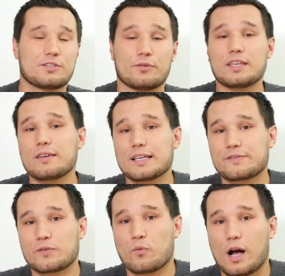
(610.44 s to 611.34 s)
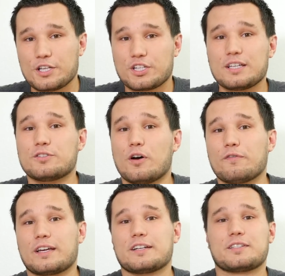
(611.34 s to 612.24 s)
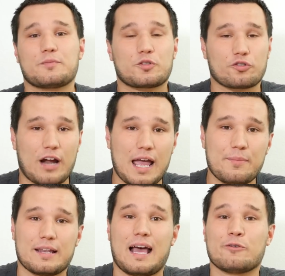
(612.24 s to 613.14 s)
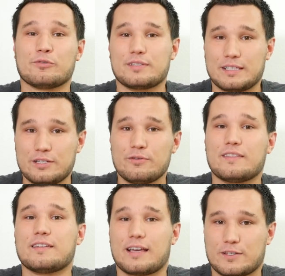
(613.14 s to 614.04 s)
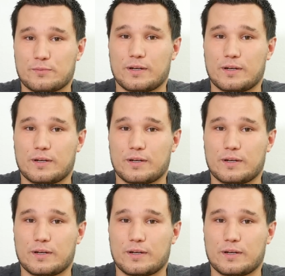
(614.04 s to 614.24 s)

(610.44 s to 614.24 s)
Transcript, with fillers: So thank you guys for watching. Don't forget to subscribe, and I will see you in the next